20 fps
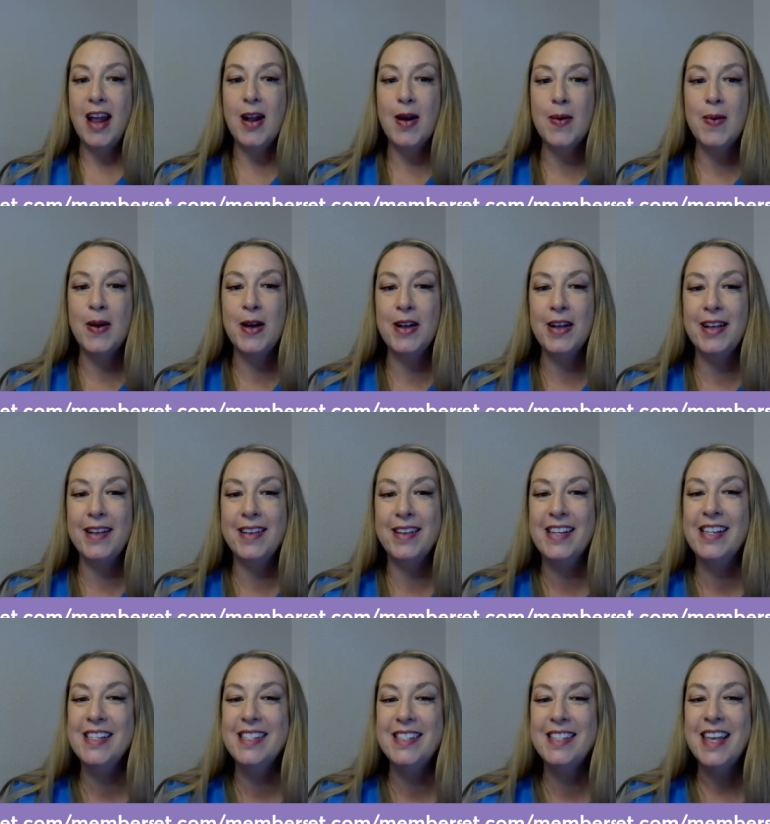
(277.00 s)

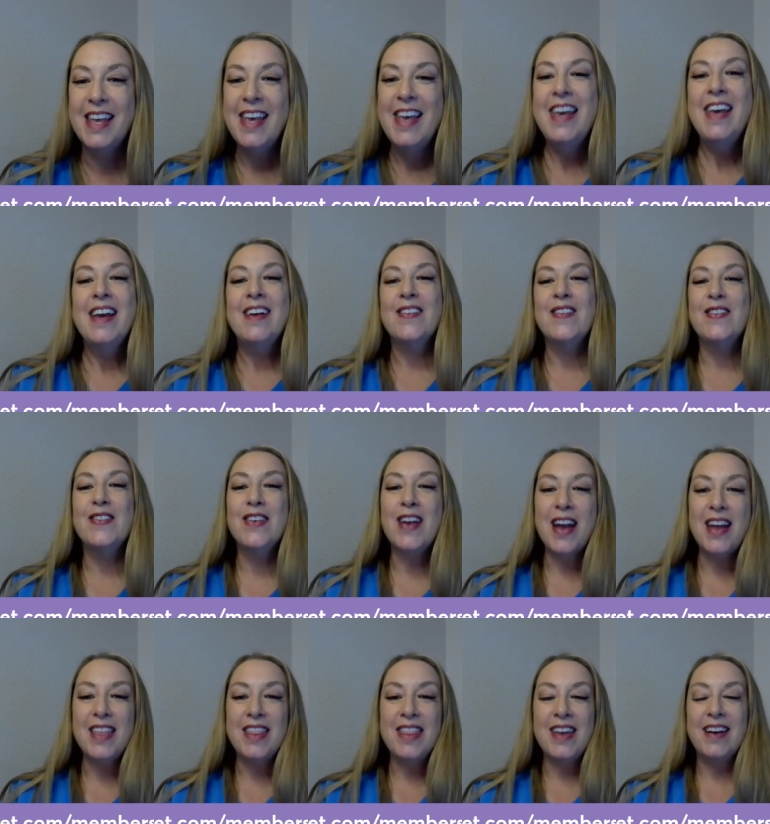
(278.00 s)
animals
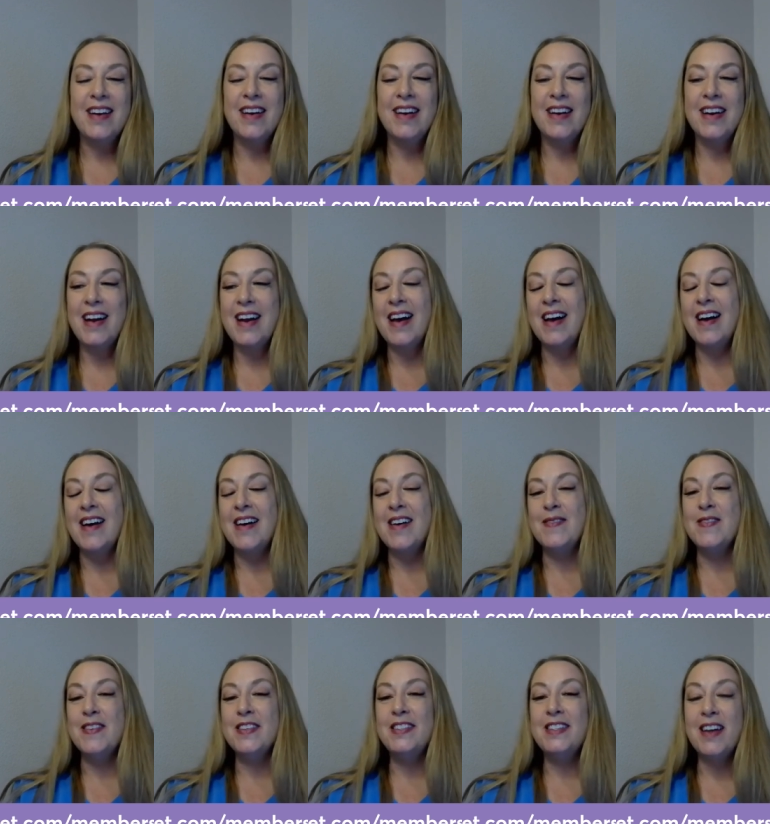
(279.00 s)
right there.
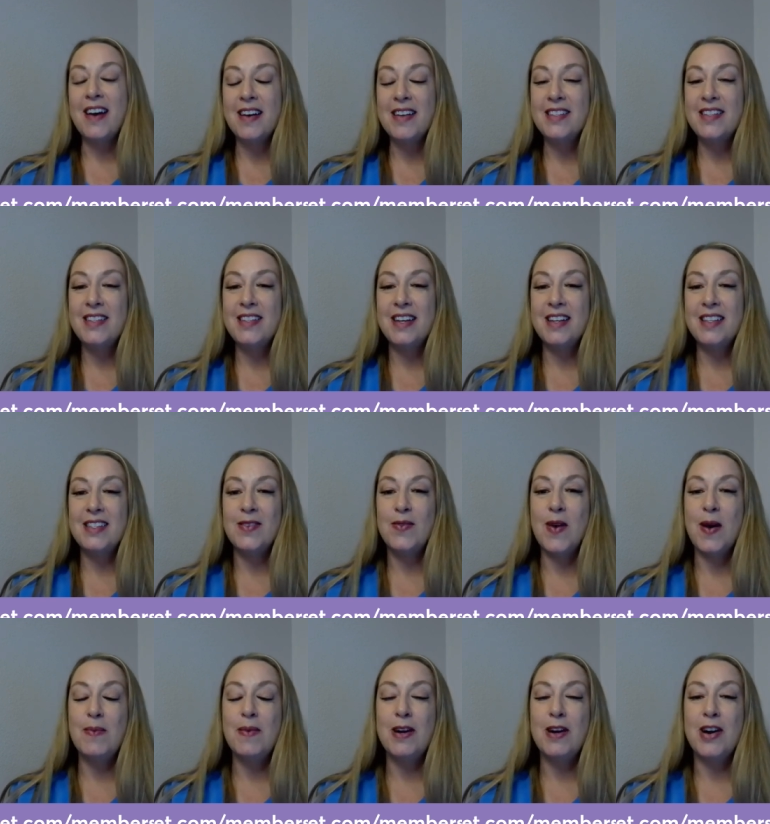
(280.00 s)
Um, tons and tons of
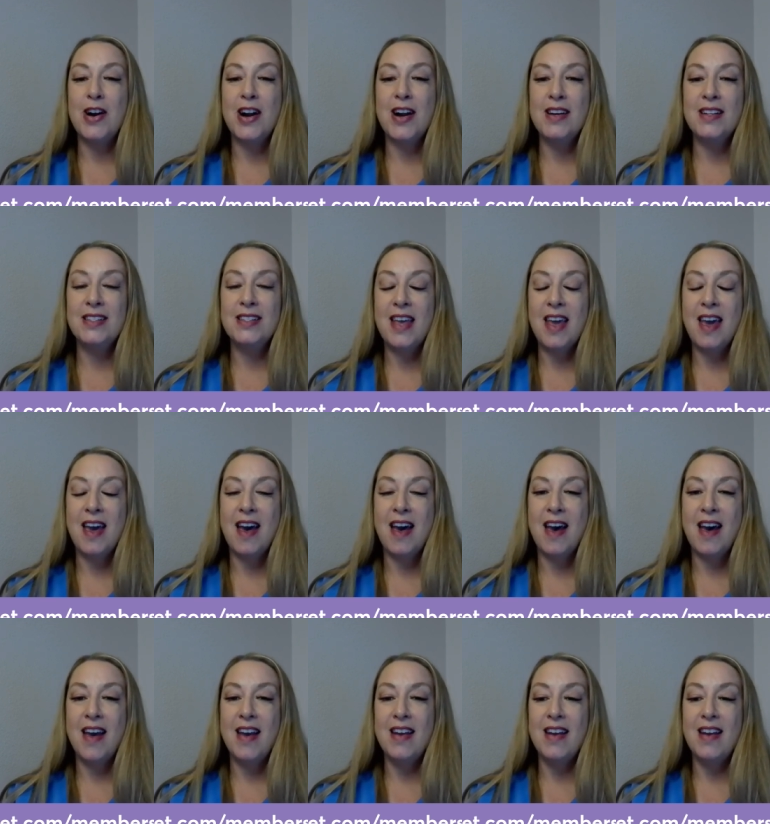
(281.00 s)
webinars
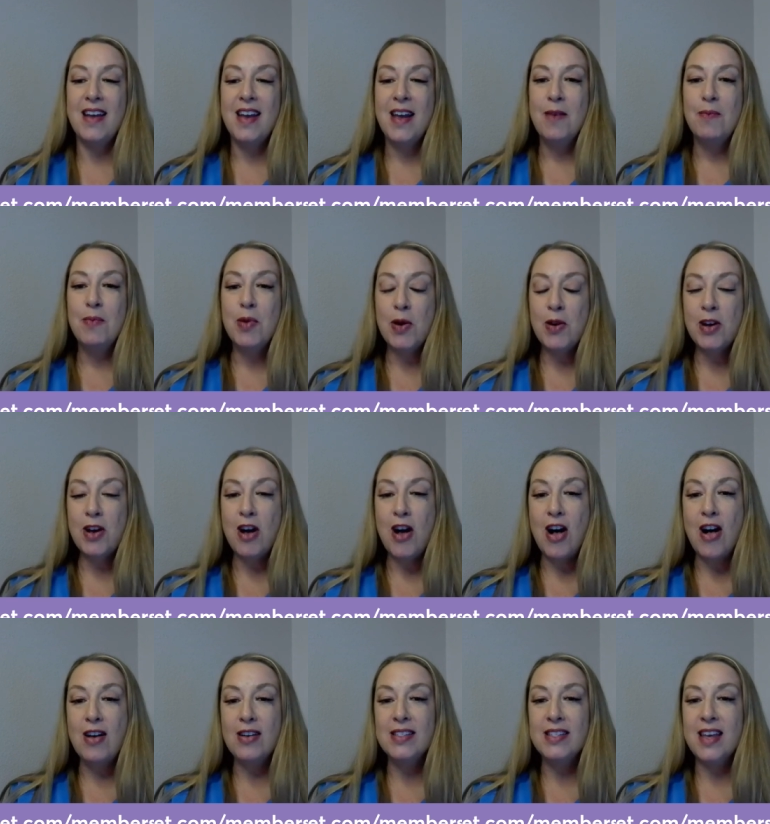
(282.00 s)
and
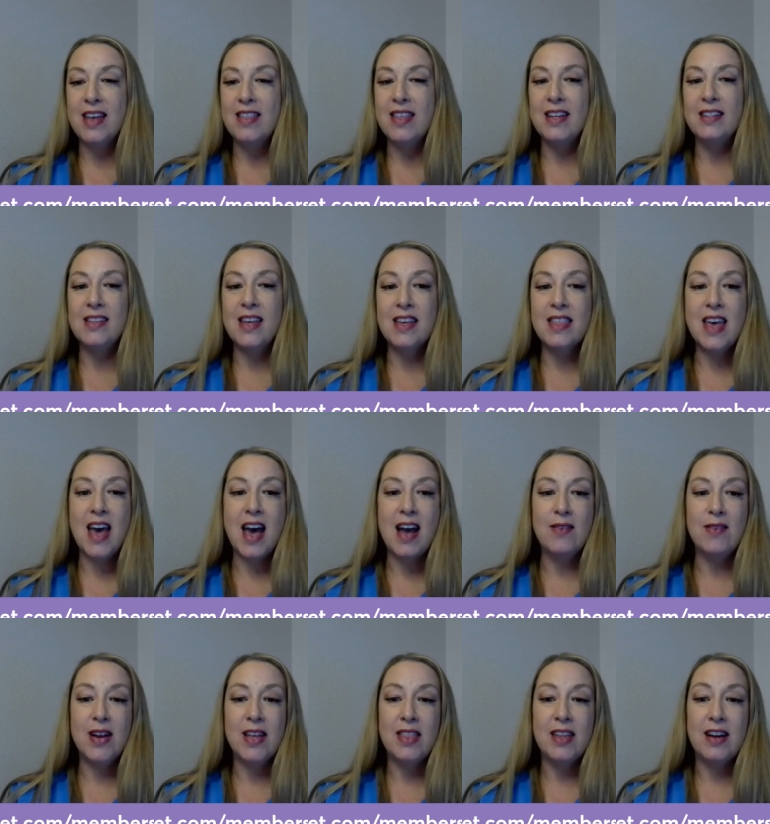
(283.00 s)
protocols and things like
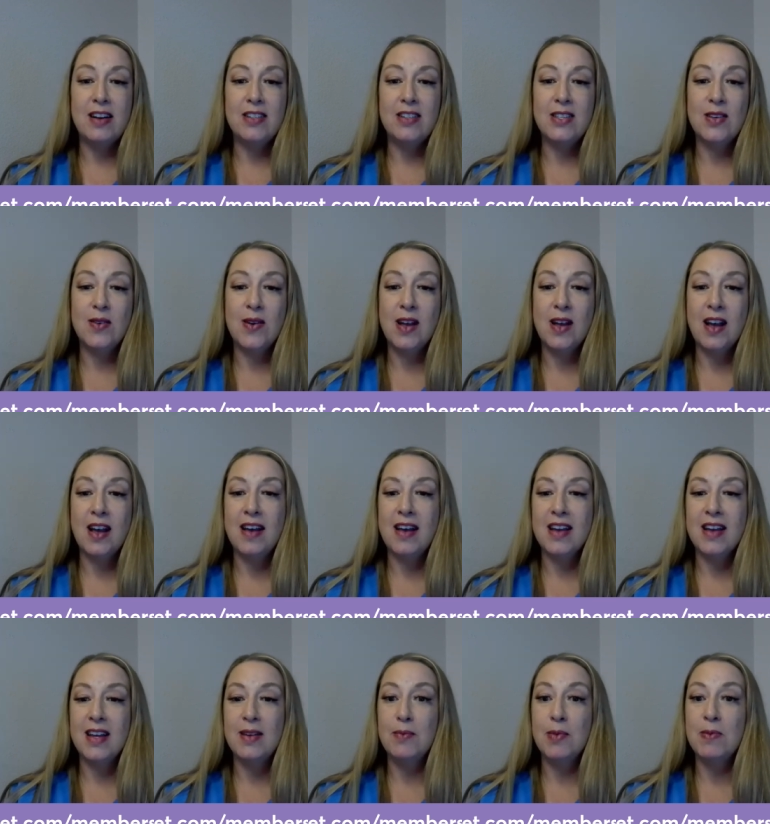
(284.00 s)
that right there. So
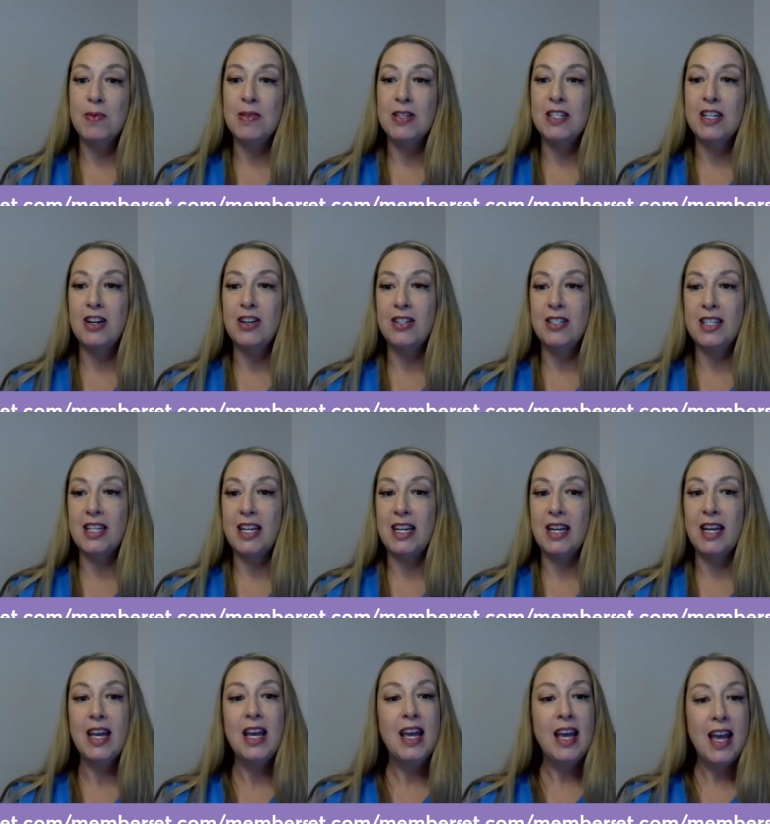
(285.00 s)
I can pretty much
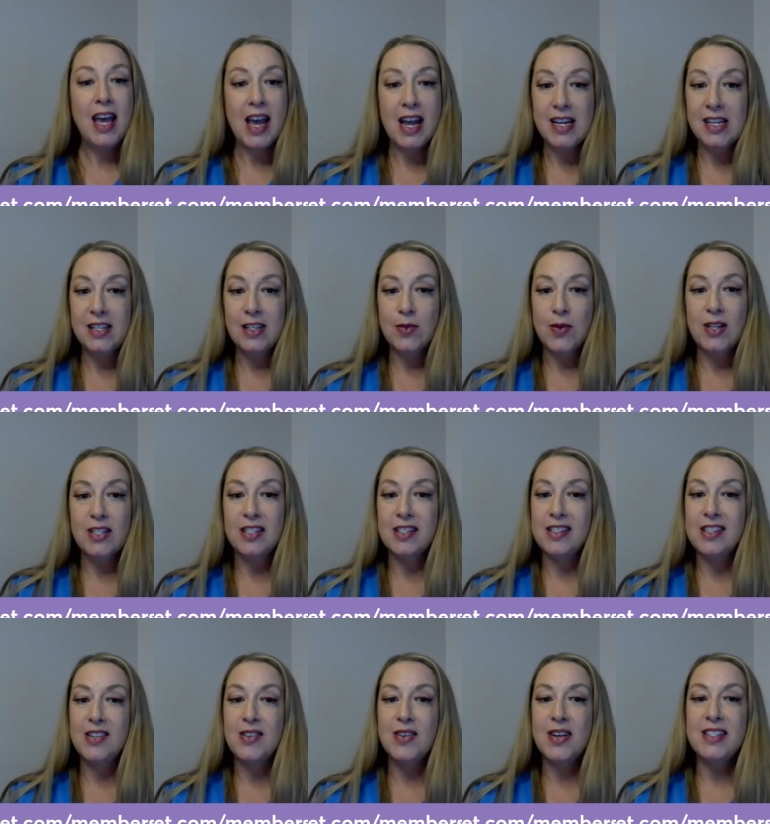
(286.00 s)
guarantee any of the
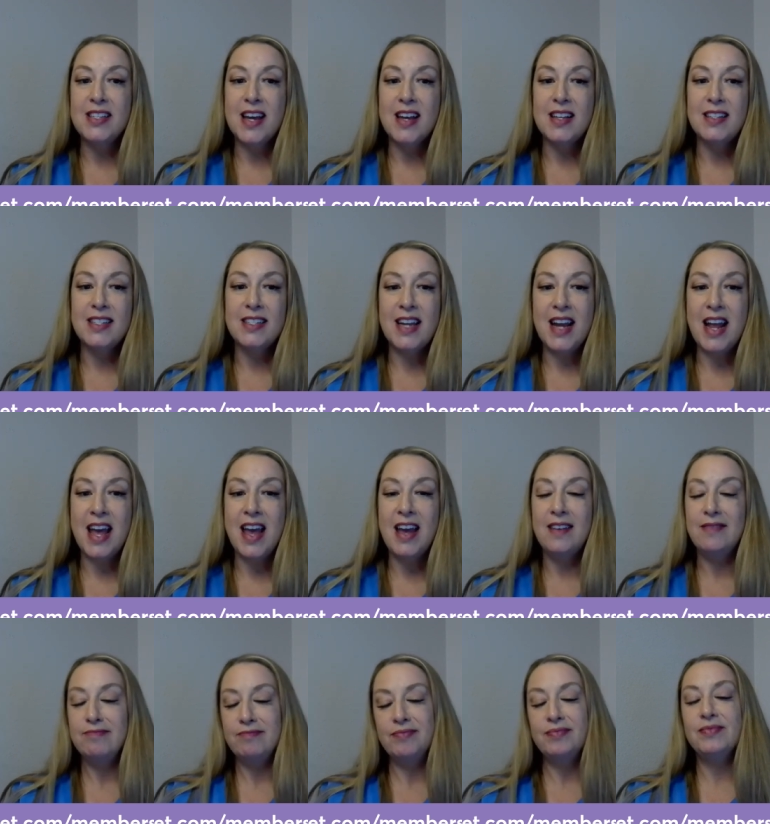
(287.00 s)
questions that you guys asked
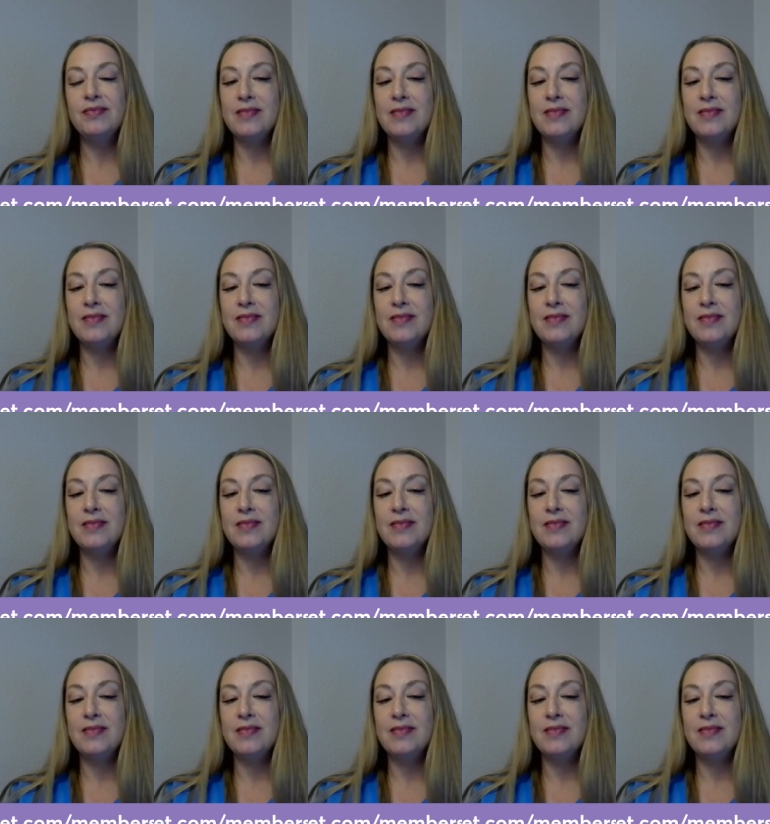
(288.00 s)
today,